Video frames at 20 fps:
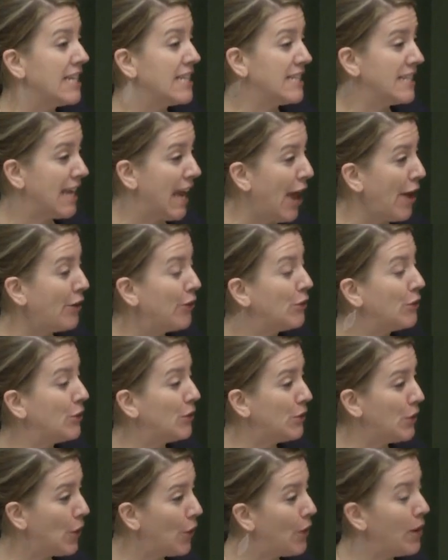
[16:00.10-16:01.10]
in Seattle,
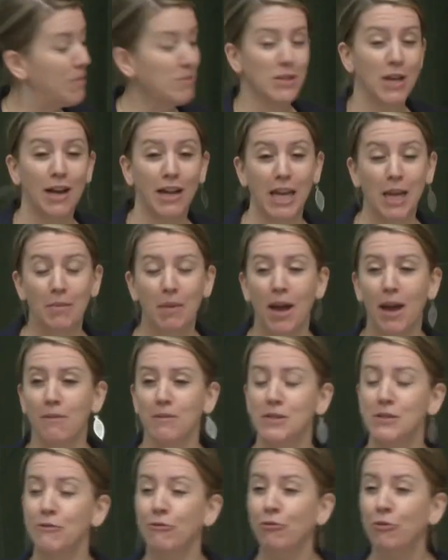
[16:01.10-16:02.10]
you know what I'm talking about. I
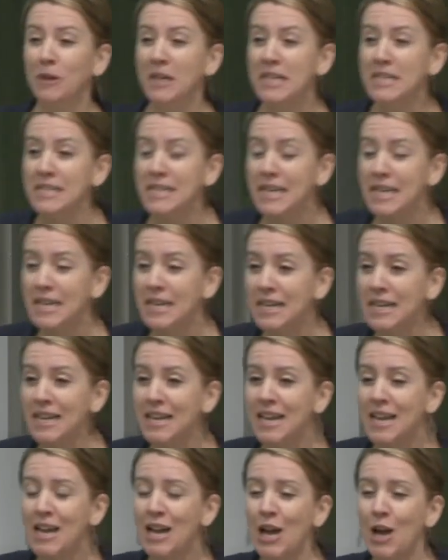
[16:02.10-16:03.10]
was freezing.
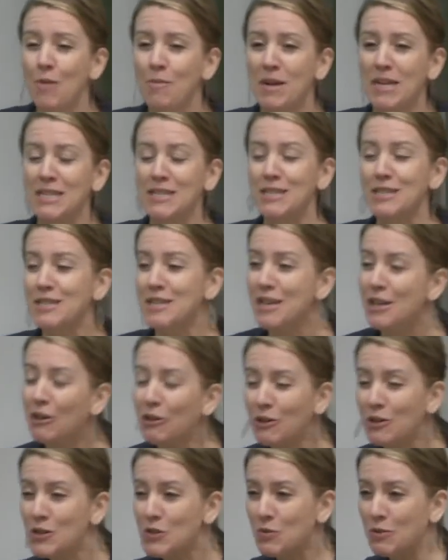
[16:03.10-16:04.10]
My
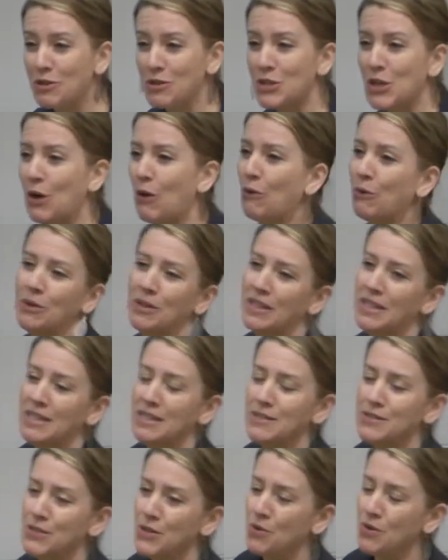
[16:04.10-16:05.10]
sneakers were
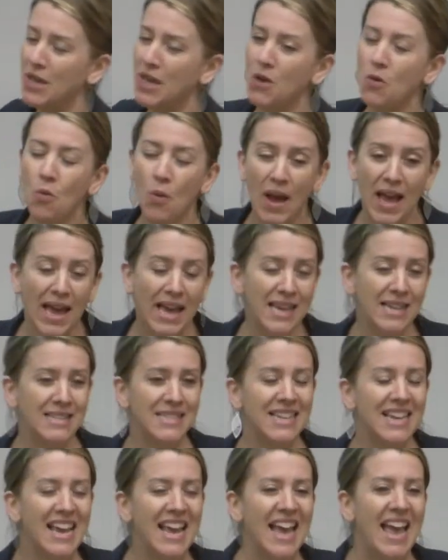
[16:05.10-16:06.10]
totally soaking
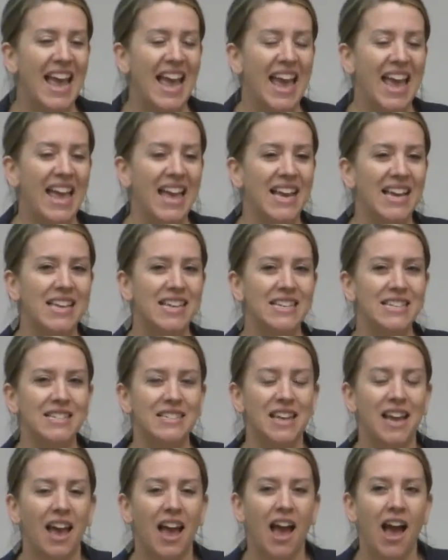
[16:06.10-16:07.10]
wet,
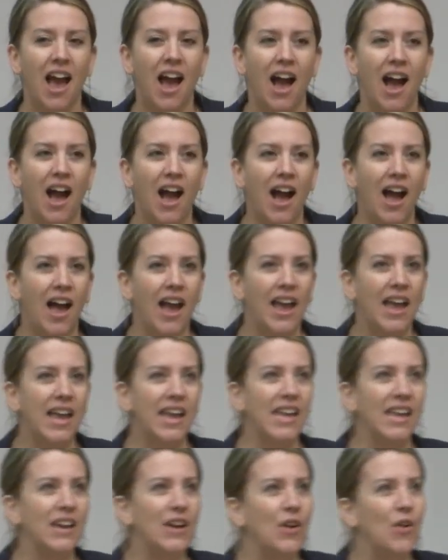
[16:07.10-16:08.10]
and
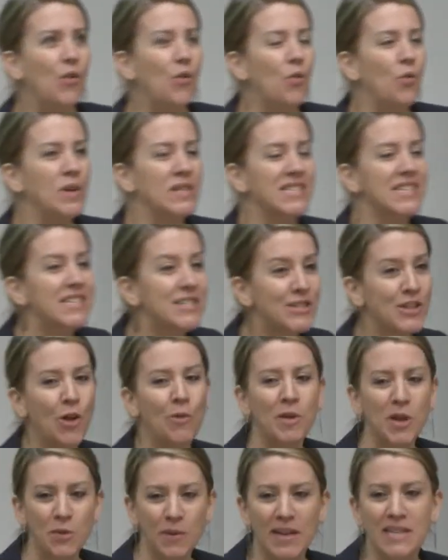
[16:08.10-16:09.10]
I was in
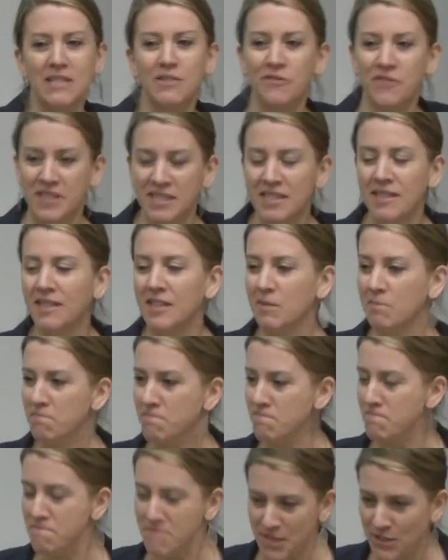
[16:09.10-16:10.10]
so many ways
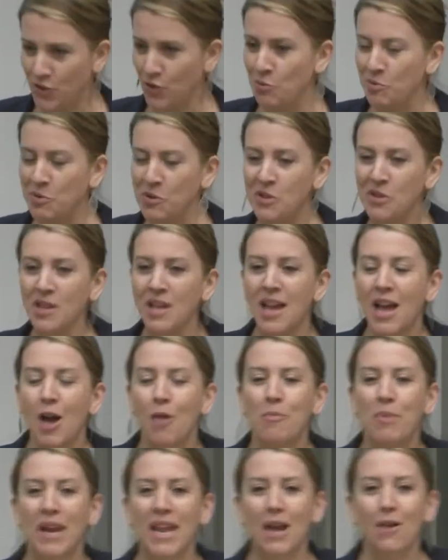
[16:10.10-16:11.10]
physically miserable,
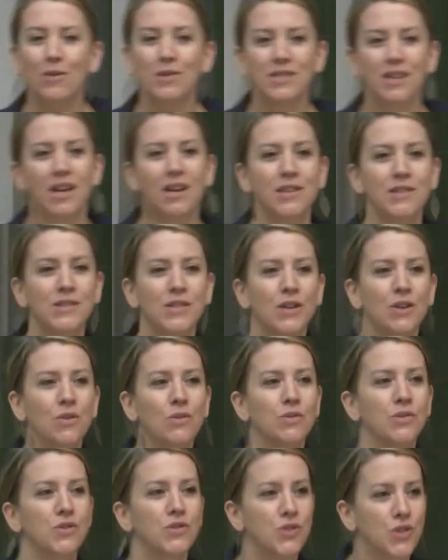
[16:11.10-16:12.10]
but I was
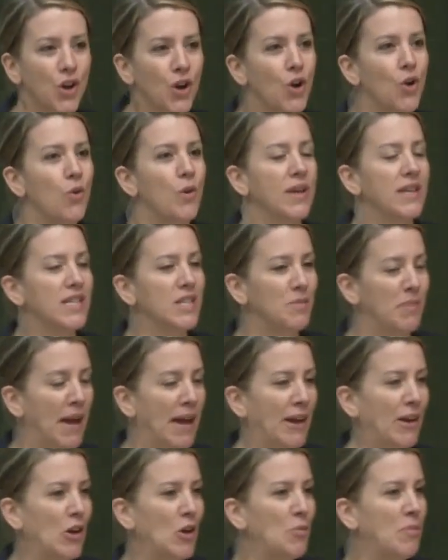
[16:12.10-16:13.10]
also so
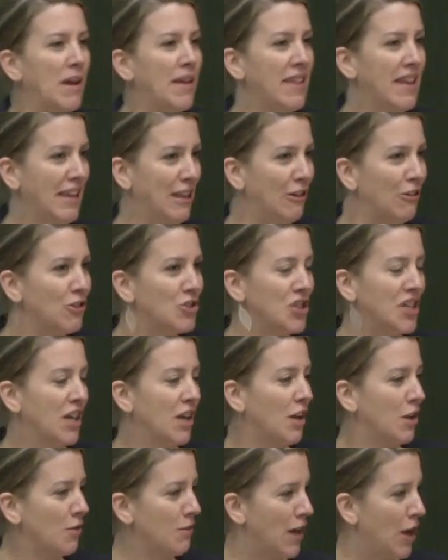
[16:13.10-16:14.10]
inspired by the energy
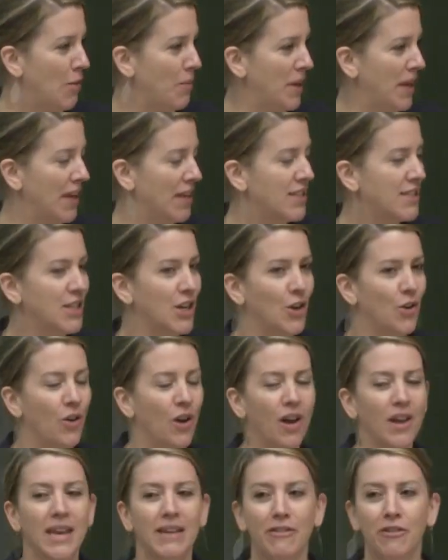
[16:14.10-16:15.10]
all around me. And
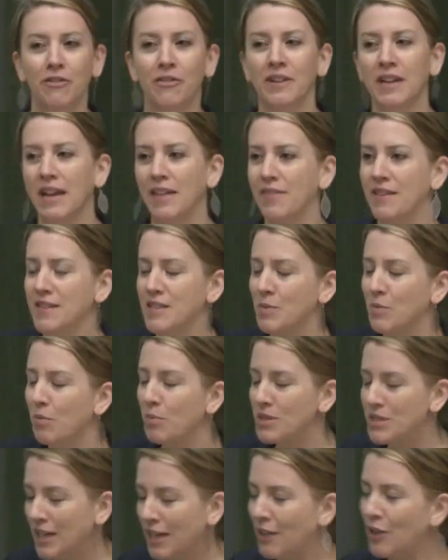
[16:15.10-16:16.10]
so I'll never forget this
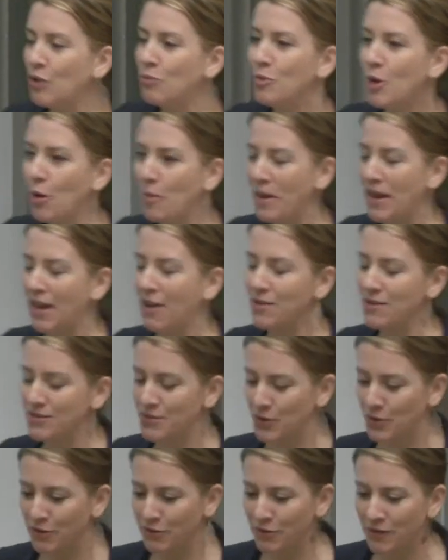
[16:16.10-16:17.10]
particular moment. I was
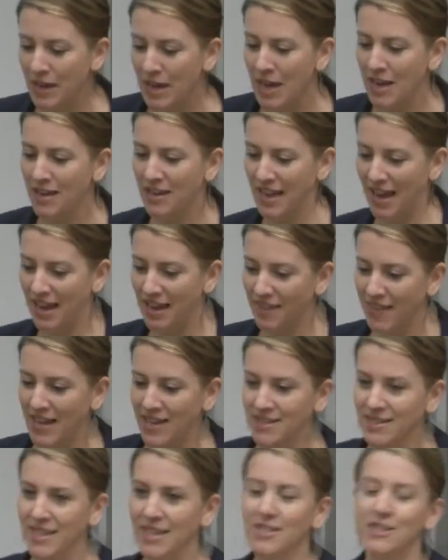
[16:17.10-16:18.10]
sort of getting
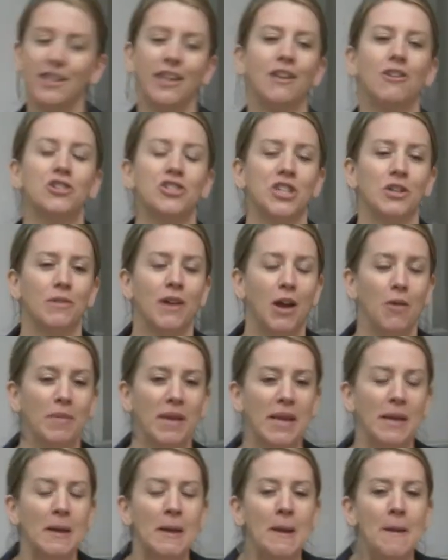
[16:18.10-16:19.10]
that sense of the energy around
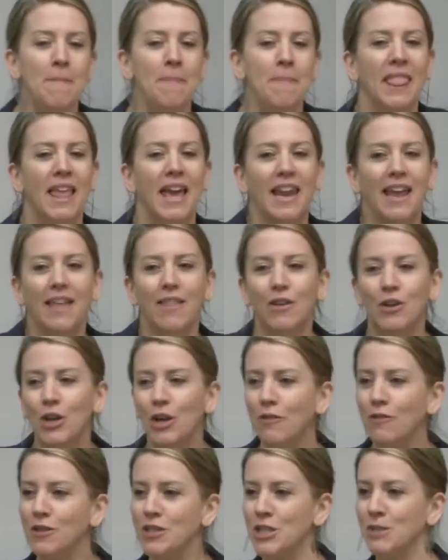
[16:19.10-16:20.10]
me, and I look
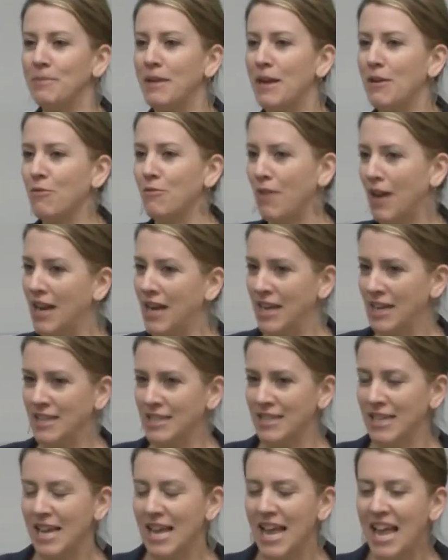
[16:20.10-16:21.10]
over to my
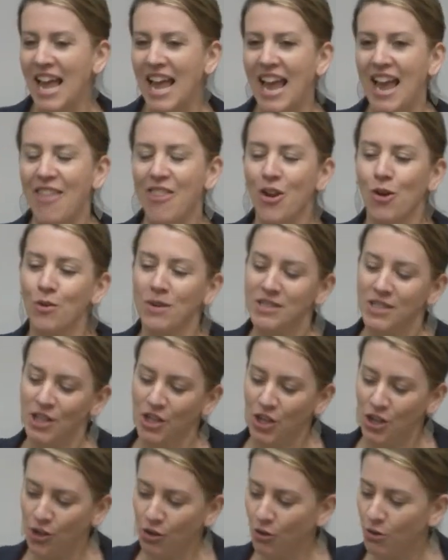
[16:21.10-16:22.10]
right, and there was a
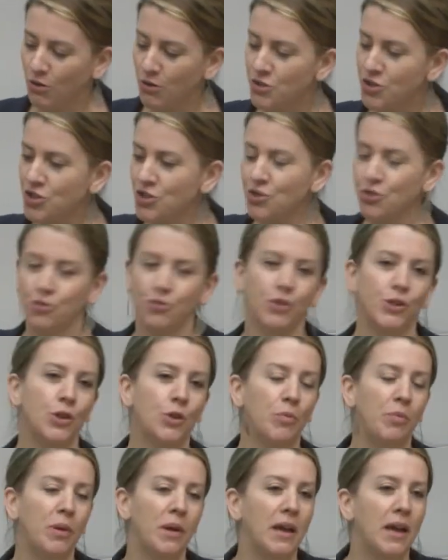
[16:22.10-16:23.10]
huge
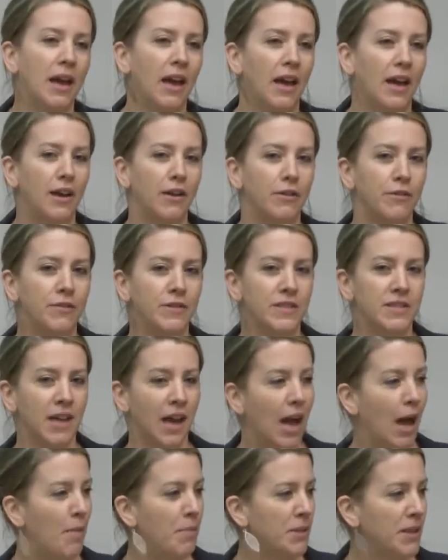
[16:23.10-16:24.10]
troop of
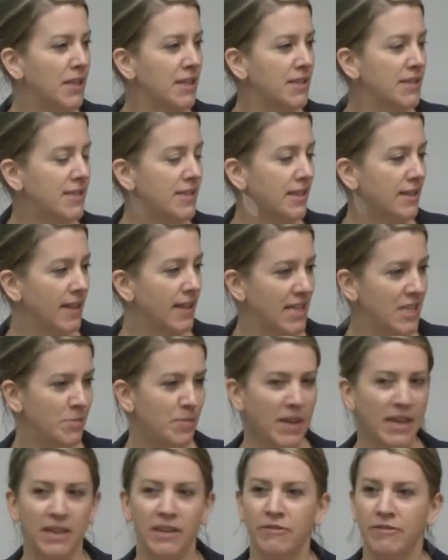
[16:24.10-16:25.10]
topless
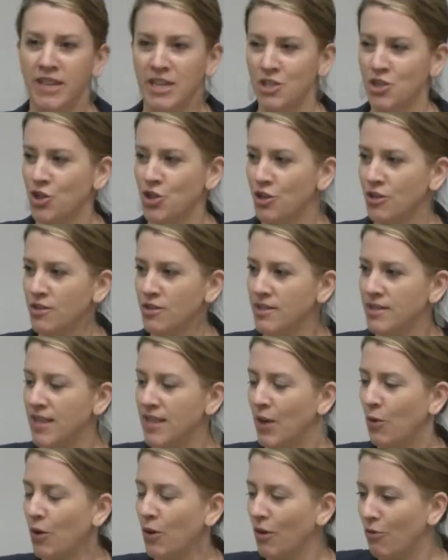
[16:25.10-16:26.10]
lesbian Avengers.
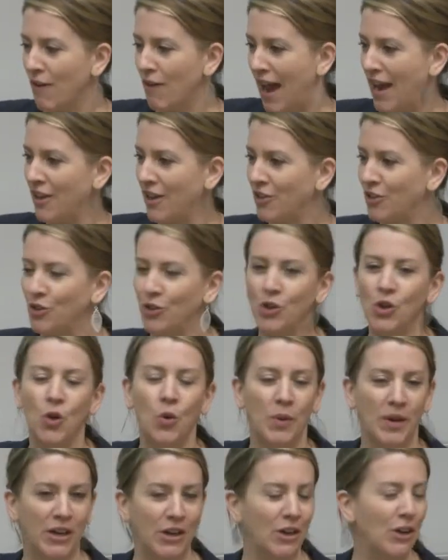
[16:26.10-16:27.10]
They were a radical
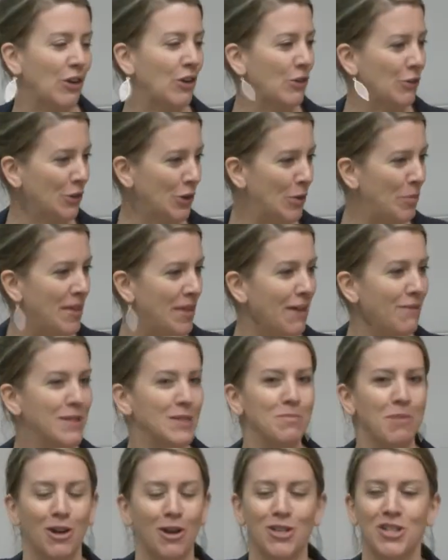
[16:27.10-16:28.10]
queer group that
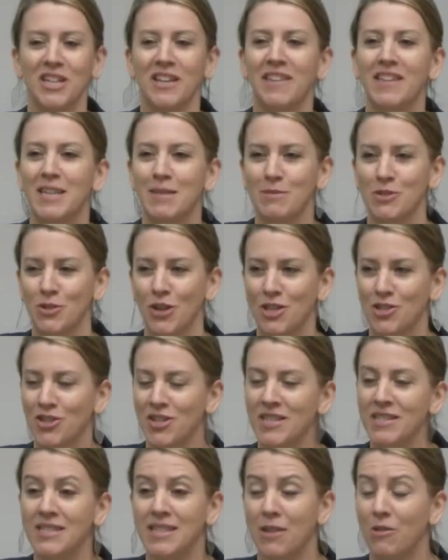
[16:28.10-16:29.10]
was marching in the
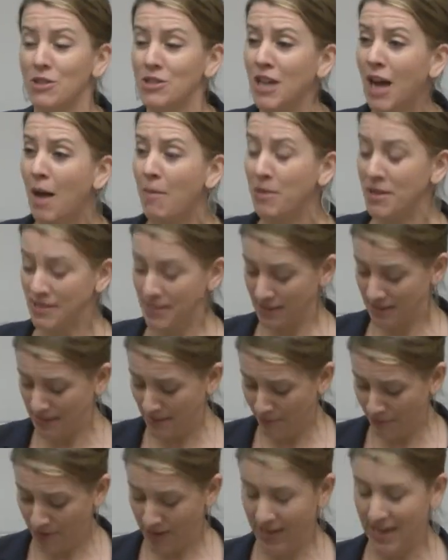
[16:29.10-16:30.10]
demonstrations. They were topless
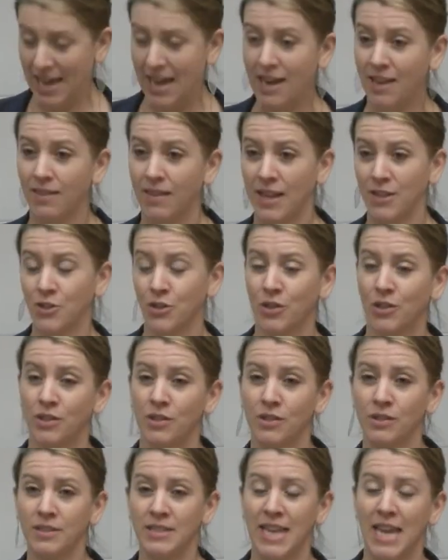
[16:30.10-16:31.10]
except for they had
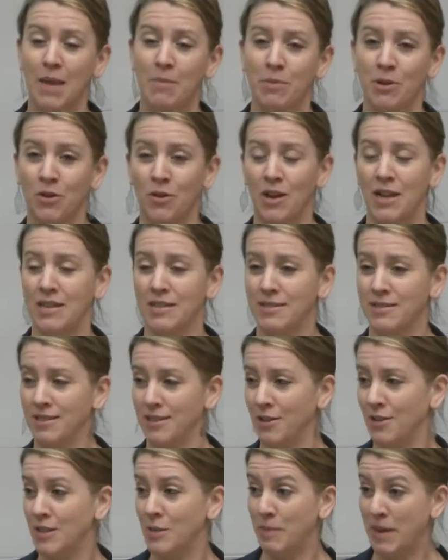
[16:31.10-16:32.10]
electrical tape across,
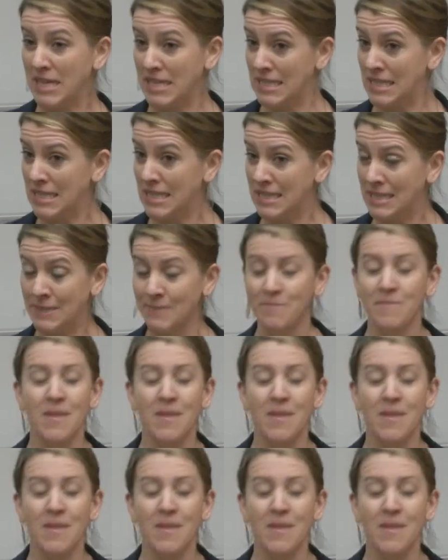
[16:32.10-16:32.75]
you know, as pasties.